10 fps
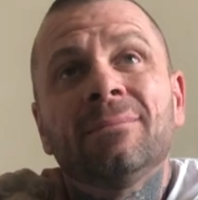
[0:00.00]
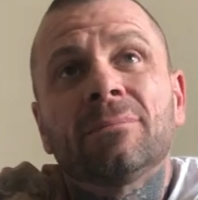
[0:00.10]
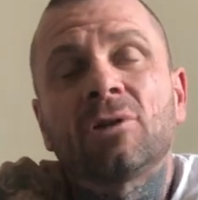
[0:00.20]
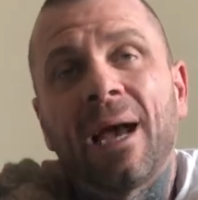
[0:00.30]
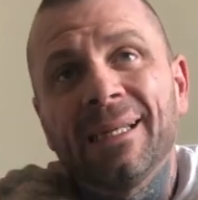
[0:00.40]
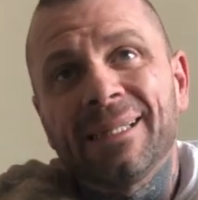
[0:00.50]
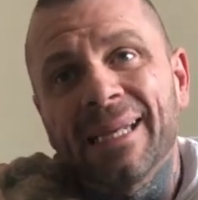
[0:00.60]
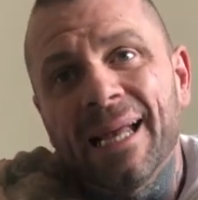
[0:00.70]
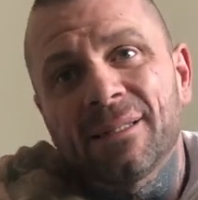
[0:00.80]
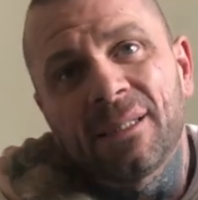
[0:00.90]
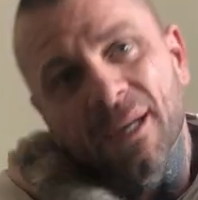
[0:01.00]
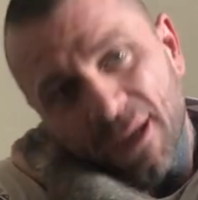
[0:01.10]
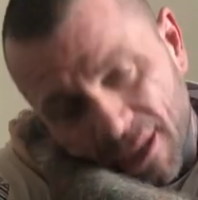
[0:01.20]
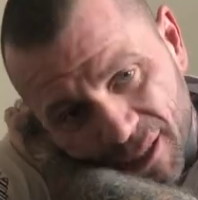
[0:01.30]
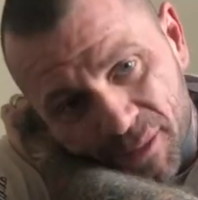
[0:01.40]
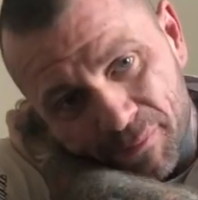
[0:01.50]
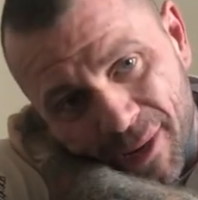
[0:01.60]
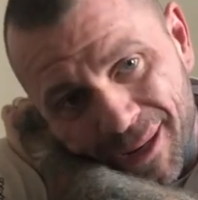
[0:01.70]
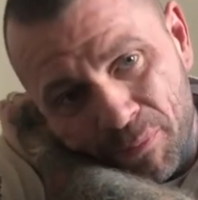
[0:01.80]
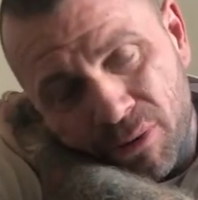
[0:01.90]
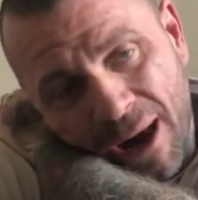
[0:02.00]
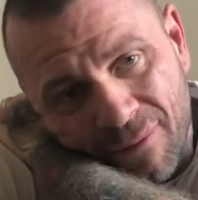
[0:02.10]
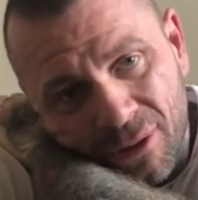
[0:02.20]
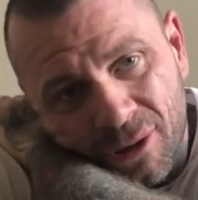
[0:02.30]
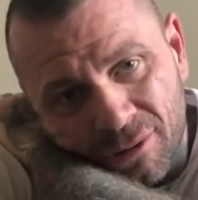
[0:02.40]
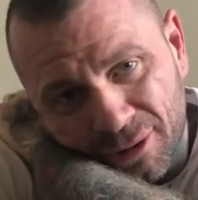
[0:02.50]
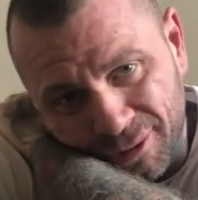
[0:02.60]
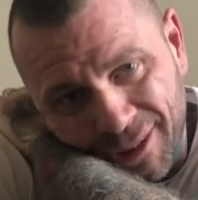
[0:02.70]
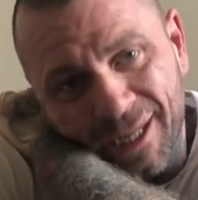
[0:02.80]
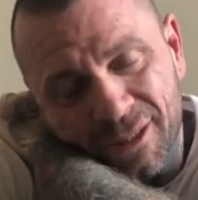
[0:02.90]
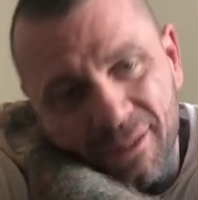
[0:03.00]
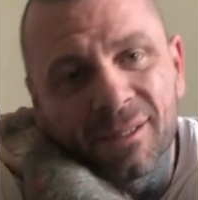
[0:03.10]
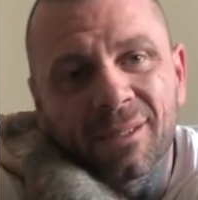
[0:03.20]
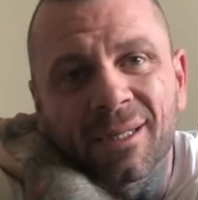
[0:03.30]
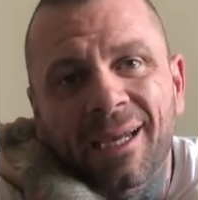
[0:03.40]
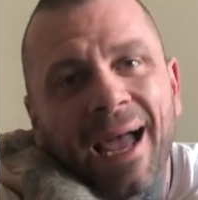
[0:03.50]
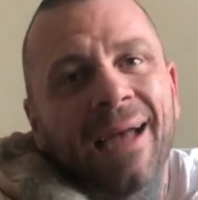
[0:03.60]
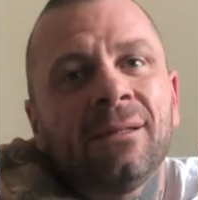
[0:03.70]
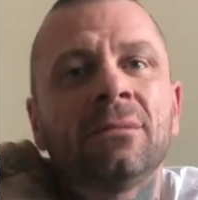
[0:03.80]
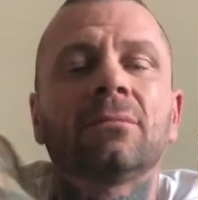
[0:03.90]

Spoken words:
trying to get to as many private consultations as I can.